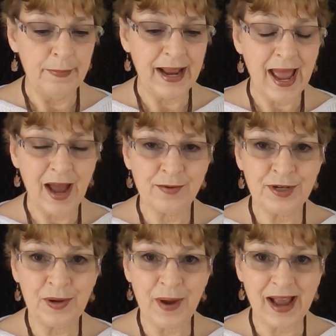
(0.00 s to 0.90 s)
But how
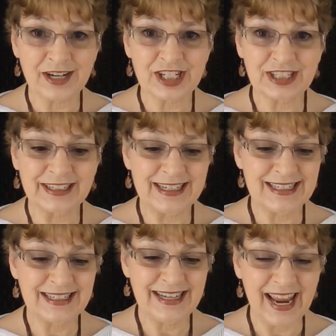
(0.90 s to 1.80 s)
do you actually
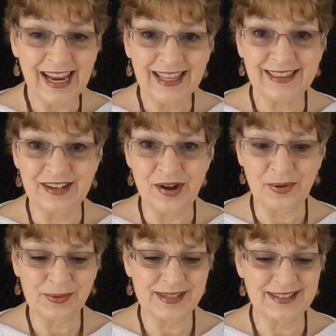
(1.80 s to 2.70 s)
take the
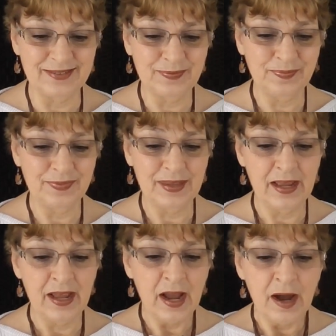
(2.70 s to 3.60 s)
notes?
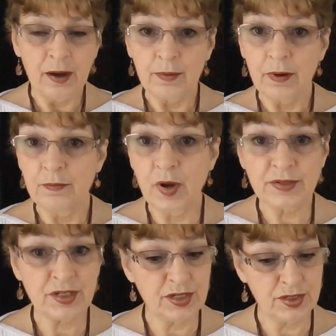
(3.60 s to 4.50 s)

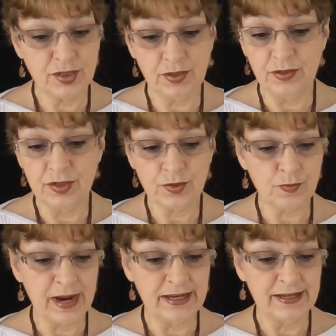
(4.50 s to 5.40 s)
Most students
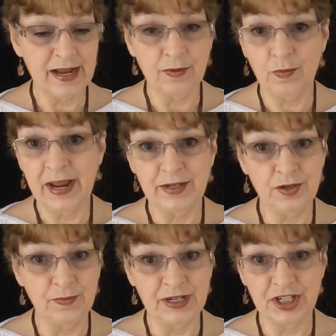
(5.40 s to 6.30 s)
write down way
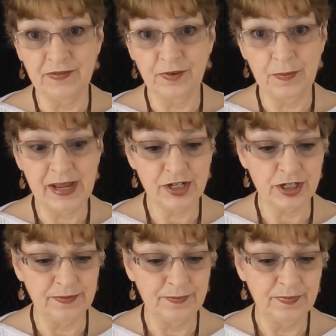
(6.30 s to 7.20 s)
too much information.